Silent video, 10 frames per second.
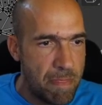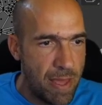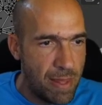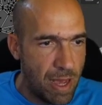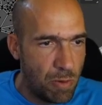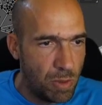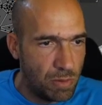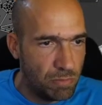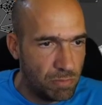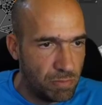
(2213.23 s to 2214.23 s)
Then I
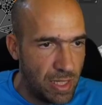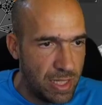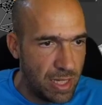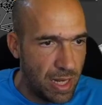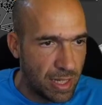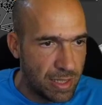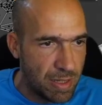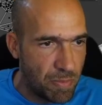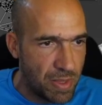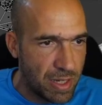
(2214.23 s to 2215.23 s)
will deselect
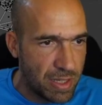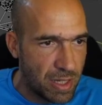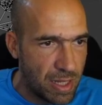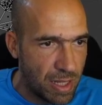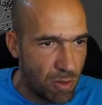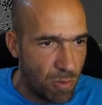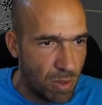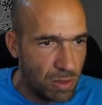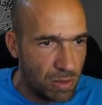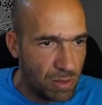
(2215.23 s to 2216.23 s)
some things that I don't
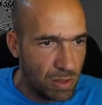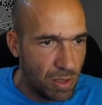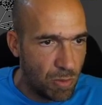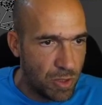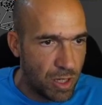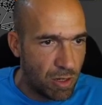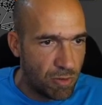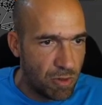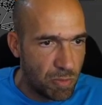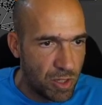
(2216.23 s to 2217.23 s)
want, which are
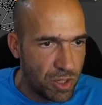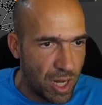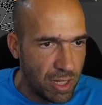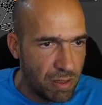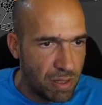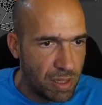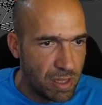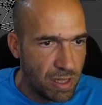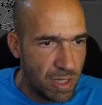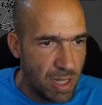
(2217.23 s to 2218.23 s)
not from the chain.
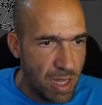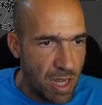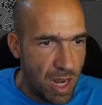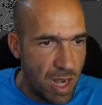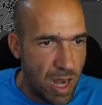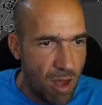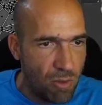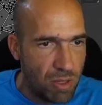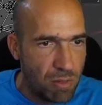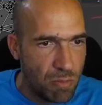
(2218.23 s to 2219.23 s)
And
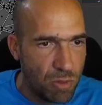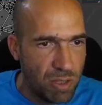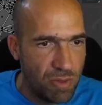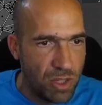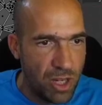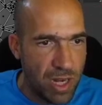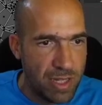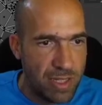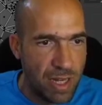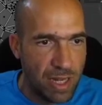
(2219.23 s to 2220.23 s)
now most of the chain
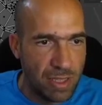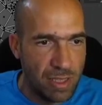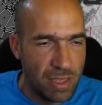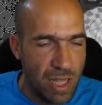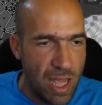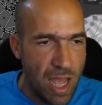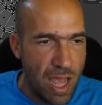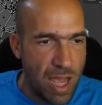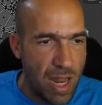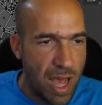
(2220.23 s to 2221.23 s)
is selected,
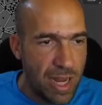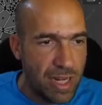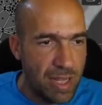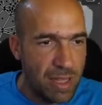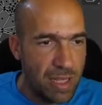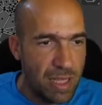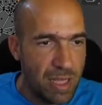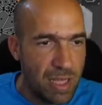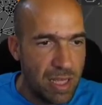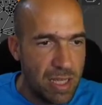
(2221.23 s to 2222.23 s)
and I can
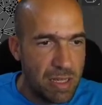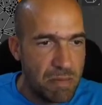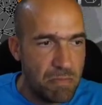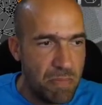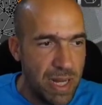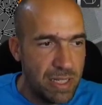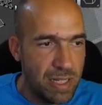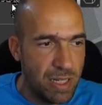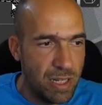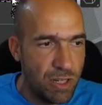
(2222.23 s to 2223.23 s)

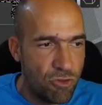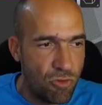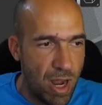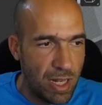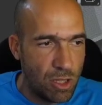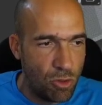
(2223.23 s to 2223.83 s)
basically try